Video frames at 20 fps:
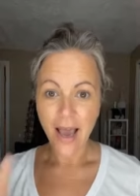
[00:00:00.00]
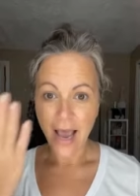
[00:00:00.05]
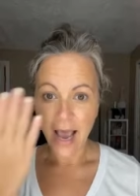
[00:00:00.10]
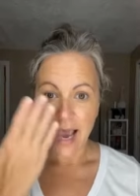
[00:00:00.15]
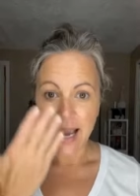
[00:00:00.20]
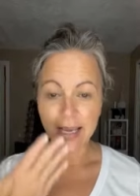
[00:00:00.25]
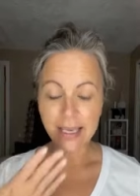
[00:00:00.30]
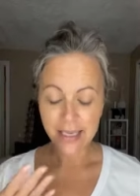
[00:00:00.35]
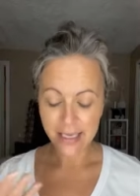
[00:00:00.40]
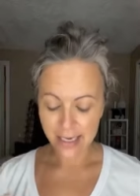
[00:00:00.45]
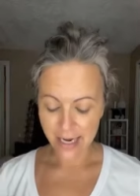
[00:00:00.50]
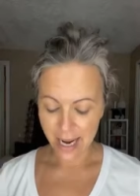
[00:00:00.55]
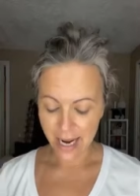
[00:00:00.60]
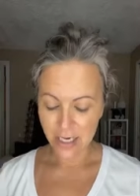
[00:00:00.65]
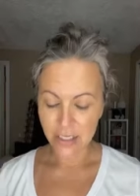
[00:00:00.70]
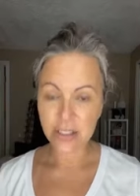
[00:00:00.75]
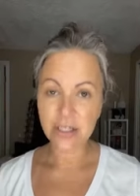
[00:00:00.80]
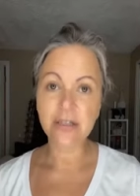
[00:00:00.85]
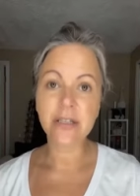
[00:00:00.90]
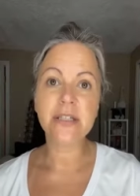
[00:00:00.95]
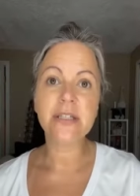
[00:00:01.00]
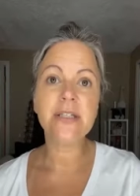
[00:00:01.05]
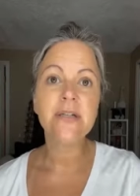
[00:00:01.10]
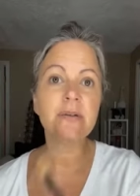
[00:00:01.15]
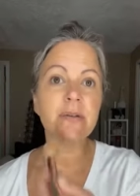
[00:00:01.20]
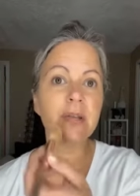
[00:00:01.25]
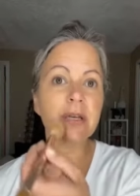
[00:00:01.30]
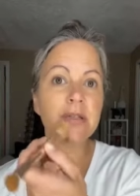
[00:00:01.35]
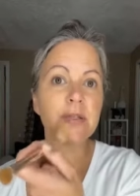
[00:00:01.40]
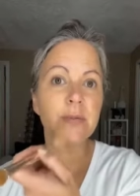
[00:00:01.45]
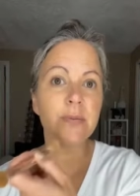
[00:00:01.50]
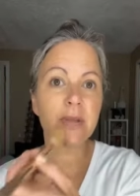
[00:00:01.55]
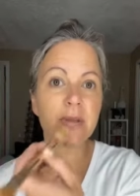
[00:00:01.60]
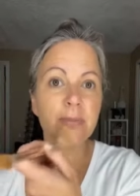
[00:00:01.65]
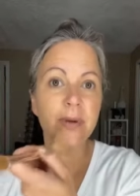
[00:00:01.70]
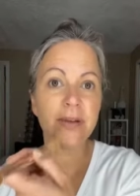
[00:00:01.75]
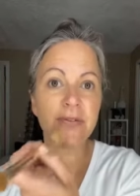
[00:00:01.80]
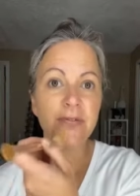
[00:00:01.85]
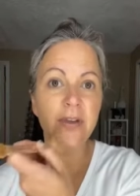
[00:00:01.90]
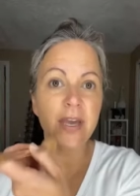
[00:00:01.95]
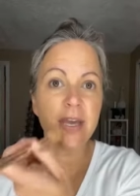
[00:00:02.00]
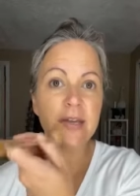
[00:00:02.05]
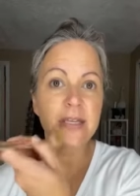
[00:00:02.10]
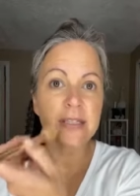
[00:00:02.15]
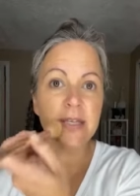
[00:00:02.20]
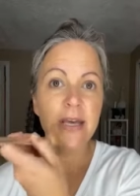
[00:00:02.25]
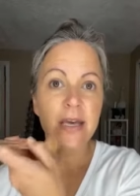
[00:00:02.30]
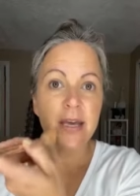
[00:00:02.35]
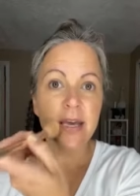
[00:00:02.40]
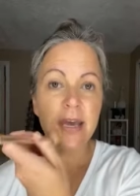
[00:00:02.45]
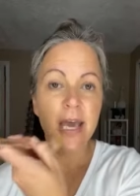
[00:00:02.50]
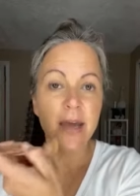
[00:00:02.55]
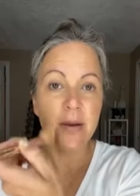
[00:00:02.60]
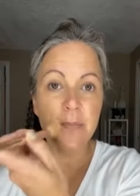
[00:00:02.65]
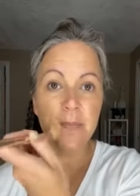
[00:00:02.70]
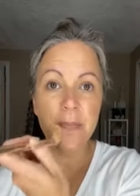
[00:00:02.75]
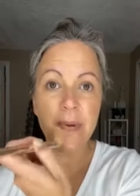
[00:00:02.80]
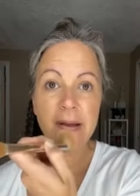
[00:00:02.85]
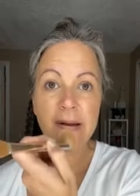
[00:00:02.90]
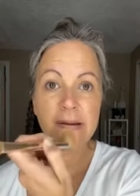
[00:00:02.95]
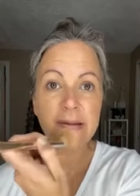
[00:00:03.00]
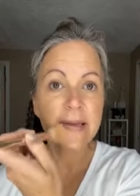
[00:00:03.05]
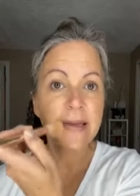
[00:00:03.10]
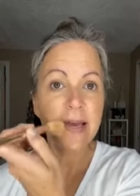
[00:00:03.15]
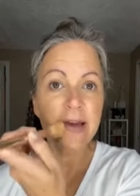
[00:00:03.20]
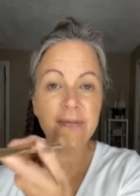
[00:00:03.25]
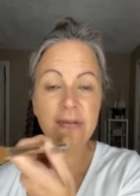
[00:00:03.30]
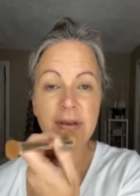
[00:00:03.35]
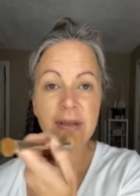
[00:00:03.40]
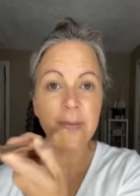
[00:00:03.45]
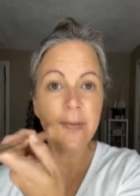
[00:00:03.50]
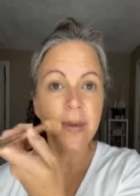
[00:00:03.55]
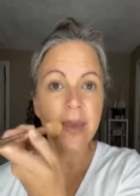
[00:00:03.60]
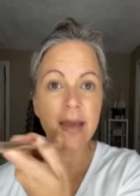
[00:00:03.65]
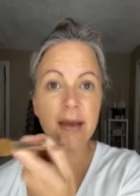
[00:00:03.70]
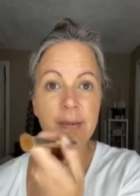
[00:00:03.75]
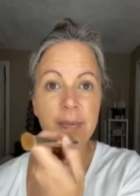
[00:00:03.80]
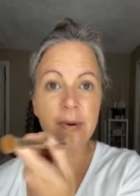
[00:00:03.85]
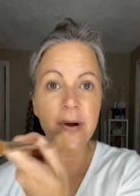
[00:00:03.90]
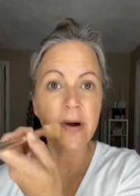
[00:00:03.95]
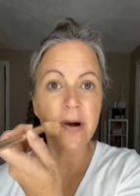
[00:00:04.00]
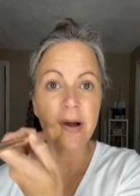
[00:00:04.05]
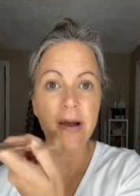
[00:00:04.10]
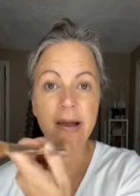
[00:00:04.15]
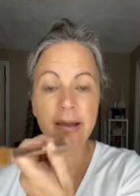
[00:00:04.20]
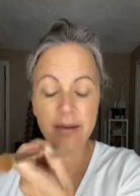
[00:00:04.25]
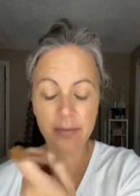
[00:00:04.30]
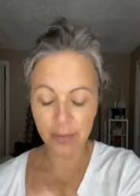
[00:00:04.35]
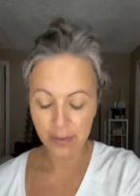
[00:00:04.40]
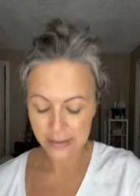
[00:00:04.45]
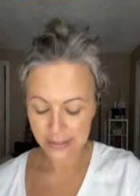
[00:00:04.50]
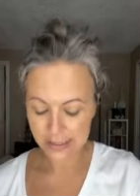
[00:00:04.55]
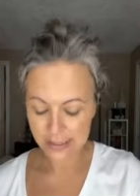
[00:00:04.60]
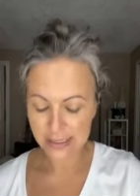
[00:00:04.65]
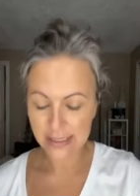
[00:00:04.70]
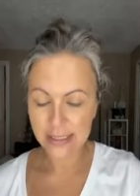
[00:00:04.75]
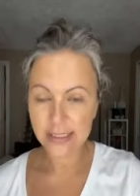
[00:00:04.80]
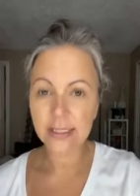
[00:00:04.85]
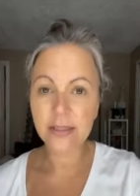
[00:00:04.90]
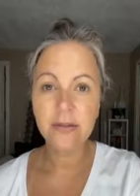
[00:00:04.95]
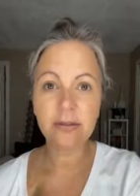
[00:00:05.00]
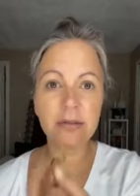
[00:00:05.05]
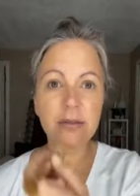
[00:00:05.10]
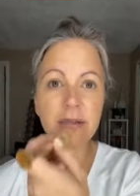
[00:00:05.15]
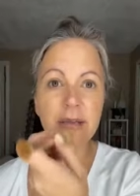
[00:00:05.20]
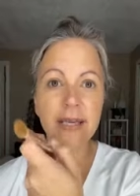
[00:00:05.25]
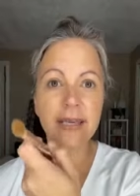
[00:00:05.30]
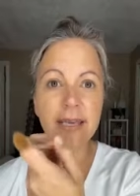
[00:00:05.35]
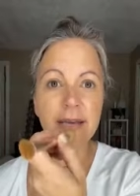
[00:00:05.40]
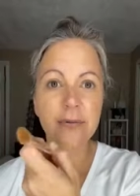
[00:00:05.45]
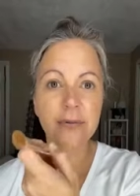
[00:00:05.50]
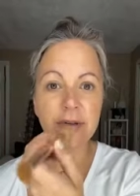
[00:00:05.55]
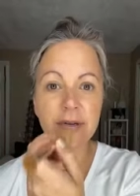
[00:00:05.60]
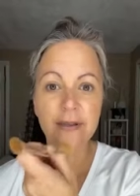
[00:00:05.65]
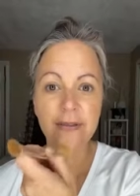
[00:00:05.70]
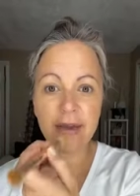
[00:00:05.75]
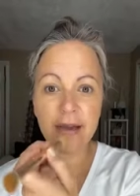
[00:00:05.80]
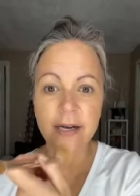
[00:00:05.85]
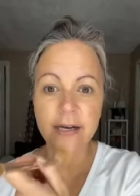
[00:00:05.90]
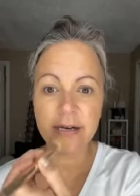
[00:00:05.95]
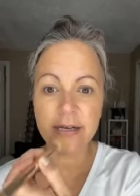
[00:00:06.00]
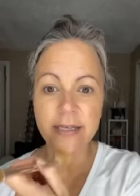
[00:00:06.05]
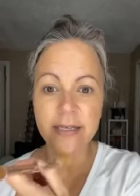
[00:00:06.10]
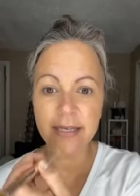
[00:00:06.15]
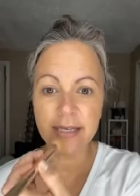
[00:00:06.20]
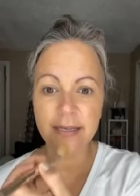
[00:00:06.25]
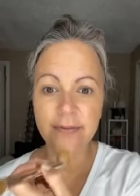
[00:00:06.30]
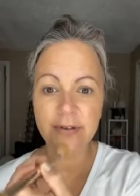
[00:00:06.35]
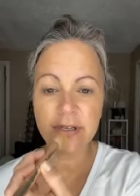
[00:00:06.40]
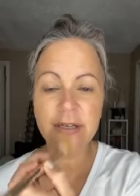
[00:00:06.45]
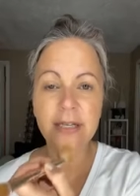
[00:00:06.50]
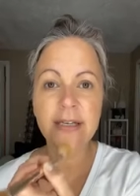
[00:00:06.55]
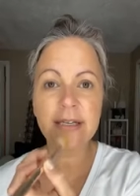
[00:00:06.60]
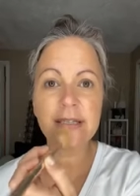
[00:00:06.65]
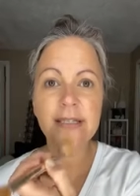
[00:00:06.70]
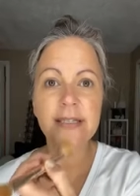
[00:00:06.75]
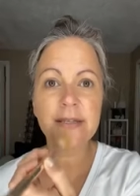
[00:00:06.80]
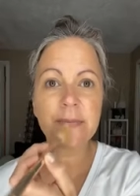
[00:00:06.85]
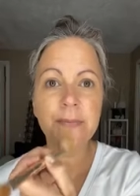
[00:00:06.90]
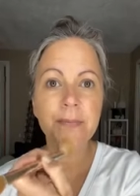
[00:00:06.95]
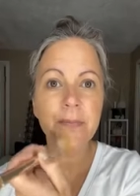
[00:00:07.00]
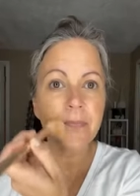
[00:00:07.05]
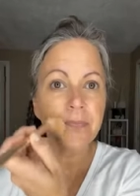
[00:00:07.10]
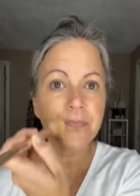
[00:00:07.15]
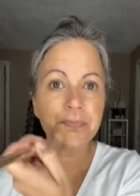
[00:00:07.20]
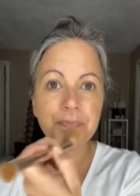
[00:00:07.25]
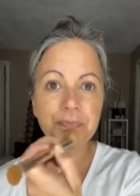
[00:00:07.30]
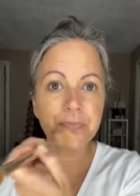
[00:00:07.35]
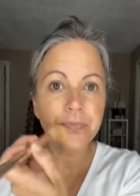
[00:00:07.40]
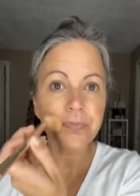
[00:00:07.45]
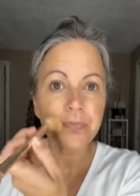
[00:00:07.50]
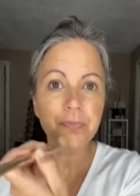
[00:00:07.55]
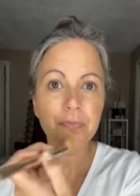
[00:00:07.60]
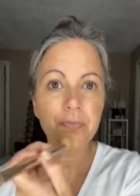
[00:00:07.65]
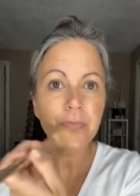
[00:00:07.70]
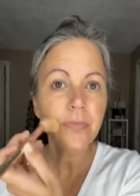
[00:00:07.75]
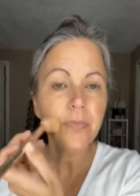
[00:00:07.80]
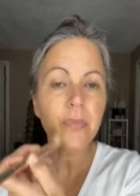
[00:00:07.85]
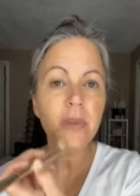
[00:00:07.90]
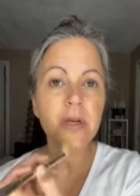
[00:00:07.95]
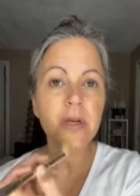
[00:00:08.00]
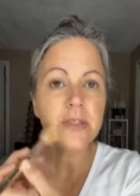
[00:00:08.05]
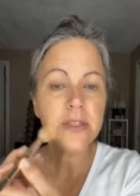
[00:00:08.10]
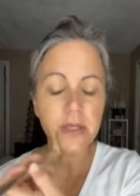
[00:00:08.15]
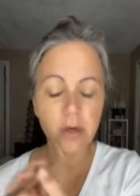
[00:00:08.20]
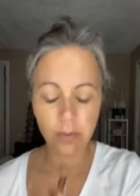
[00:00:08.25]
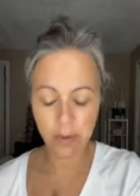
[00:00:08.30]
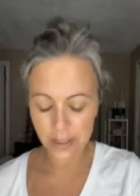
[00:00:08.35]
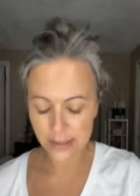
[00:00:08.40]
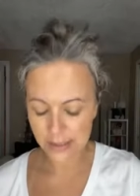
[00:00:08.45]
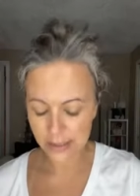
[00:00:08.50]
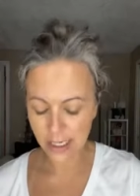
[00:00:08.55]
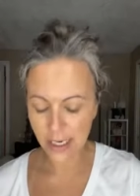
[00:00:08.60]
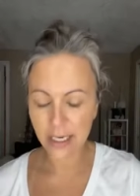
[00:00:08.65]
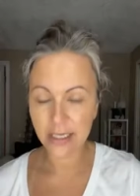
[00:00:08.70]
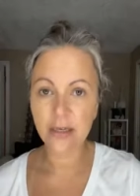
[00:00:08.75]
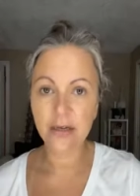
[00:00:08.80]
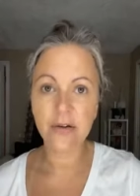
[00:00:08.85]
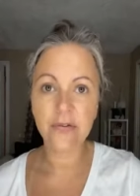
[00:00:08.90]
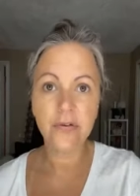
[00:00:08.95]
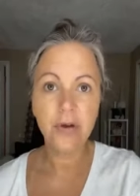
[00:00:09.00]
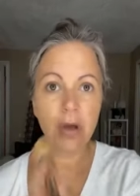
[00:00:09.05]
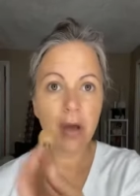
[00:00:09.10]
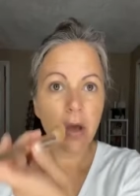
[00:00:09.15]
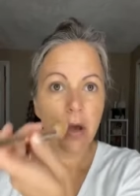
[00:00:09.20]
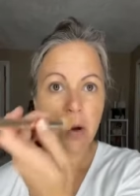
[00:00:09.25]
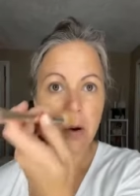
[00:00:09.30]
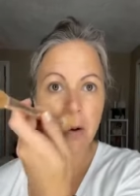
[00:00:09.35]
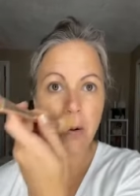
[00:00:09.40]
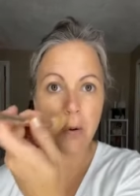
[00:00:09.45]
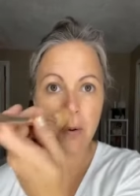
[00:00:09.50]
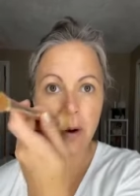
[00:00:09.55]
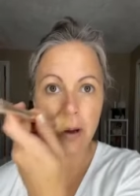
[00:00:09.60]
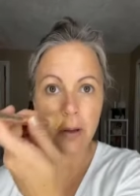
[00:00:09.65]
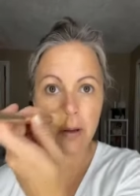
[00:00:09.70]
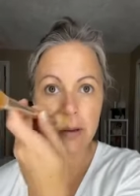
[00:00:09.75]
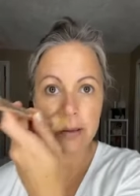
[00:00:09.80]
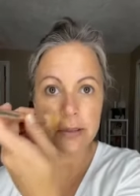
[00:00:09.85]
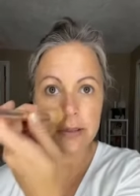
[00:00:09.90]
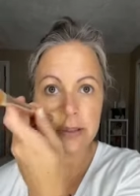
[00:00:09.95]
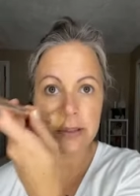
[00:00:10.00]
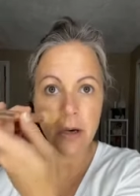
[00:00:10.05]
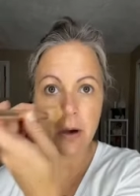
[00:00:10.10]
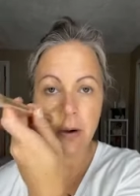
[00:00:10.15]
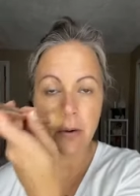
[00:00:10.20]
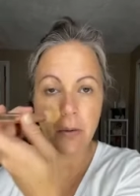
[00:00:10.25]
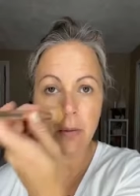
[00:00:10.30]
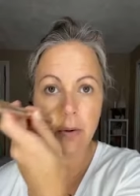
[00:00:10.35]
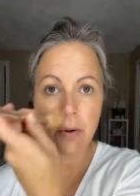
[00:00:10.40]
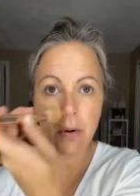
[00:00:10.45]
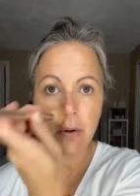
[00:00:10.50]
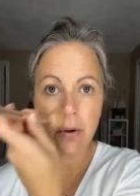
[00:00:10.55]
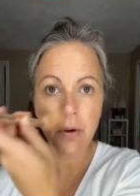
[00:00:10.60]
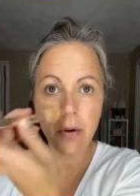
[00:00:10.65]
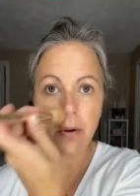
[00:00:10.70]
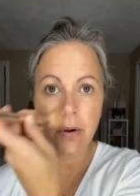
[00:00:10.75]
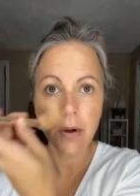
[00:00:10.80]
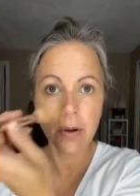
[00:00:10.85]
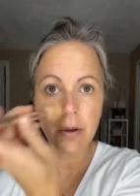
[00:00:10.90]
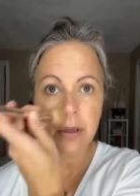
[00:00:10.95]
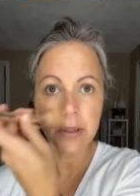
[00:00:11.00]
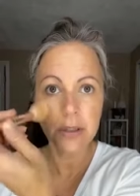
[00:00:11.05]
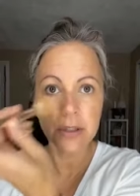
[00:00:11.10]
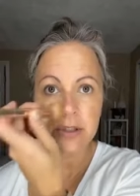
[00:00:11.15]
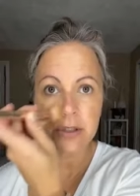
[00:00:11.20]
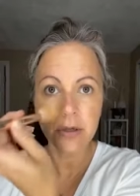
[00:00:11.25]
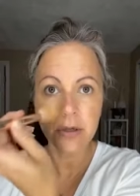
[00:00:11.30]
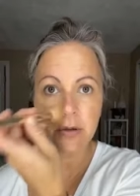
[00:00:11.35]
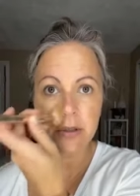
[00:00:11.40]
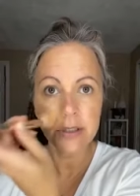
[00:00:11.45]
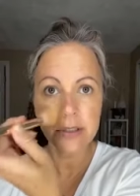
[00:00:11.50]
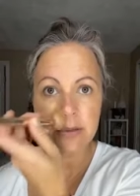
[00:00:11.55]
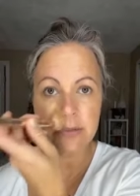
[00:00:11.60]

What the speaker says: I can actually do this with my face and barely have any makeup on, but still like get rid of that unevenness. So it's kind of cool. So I'm gonna show you this.